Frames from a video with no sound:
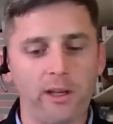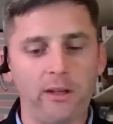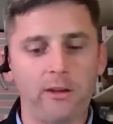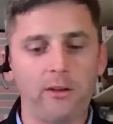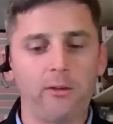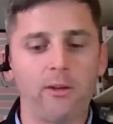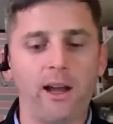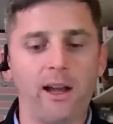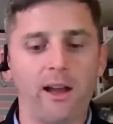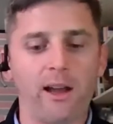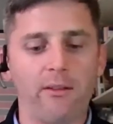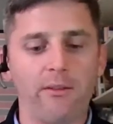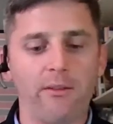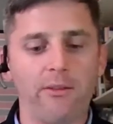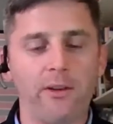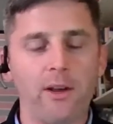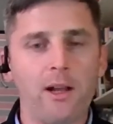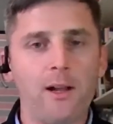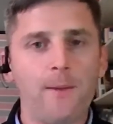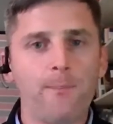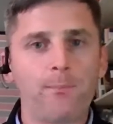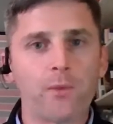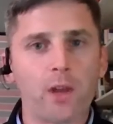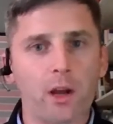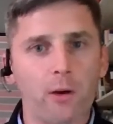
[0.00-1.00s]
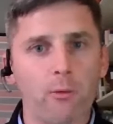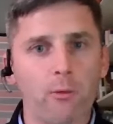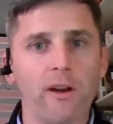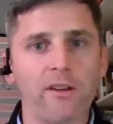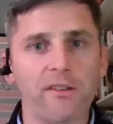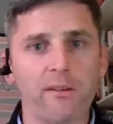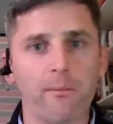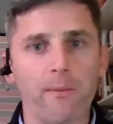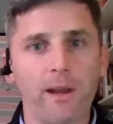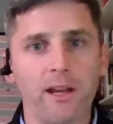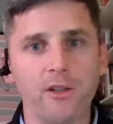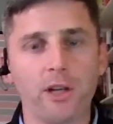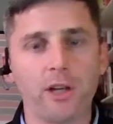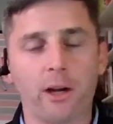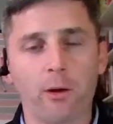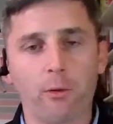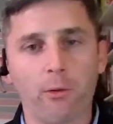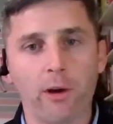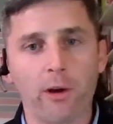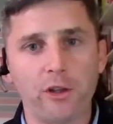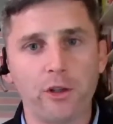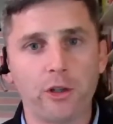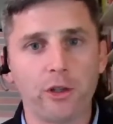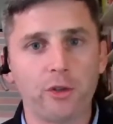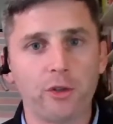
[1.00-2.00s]
We do have a resume
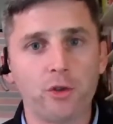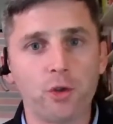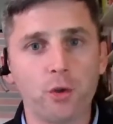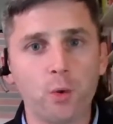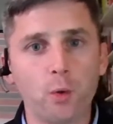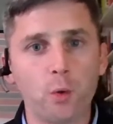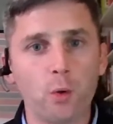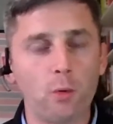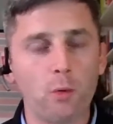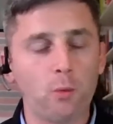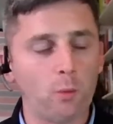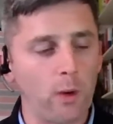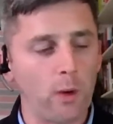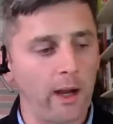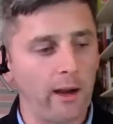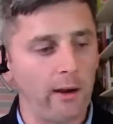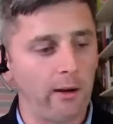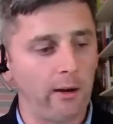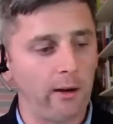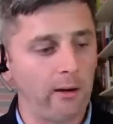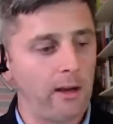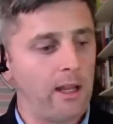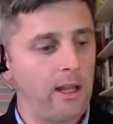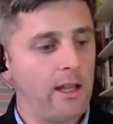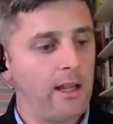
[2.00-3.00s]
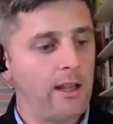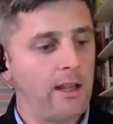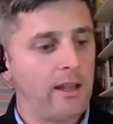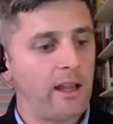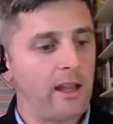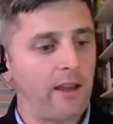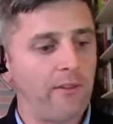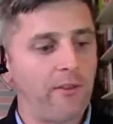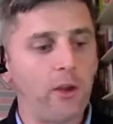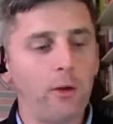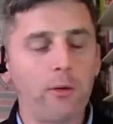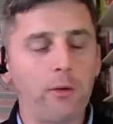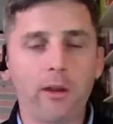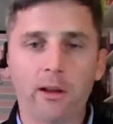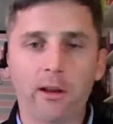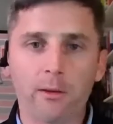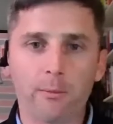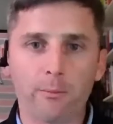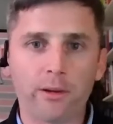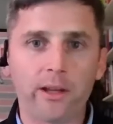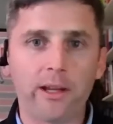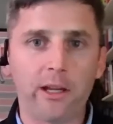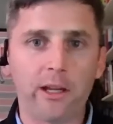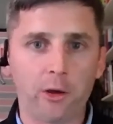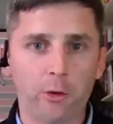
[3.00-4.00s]
generation tool where if you can
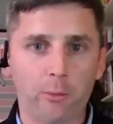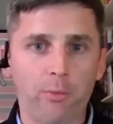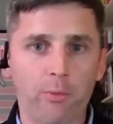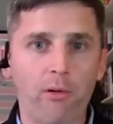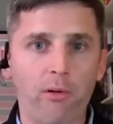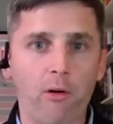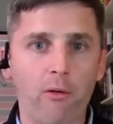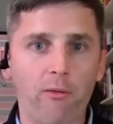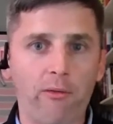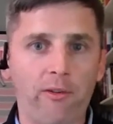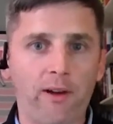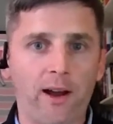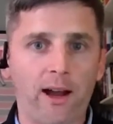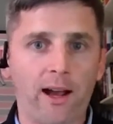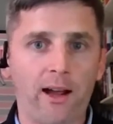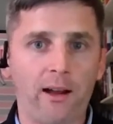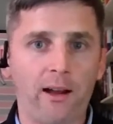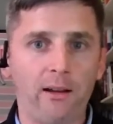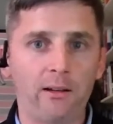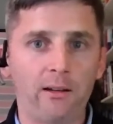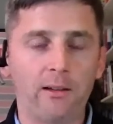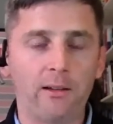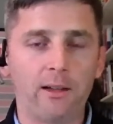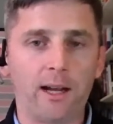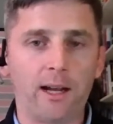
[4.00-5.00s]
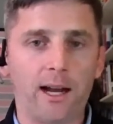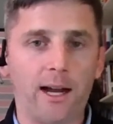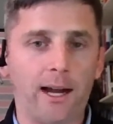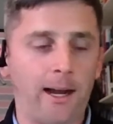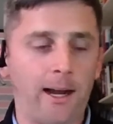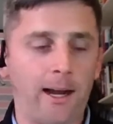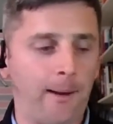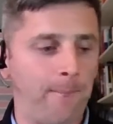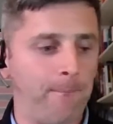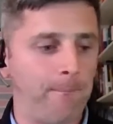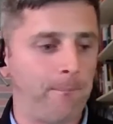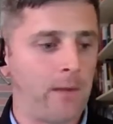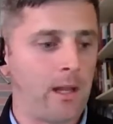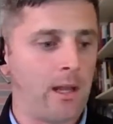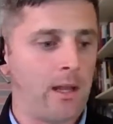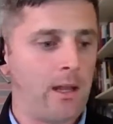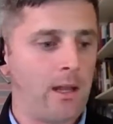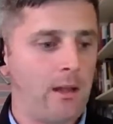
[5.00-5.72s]
complete your profile, um,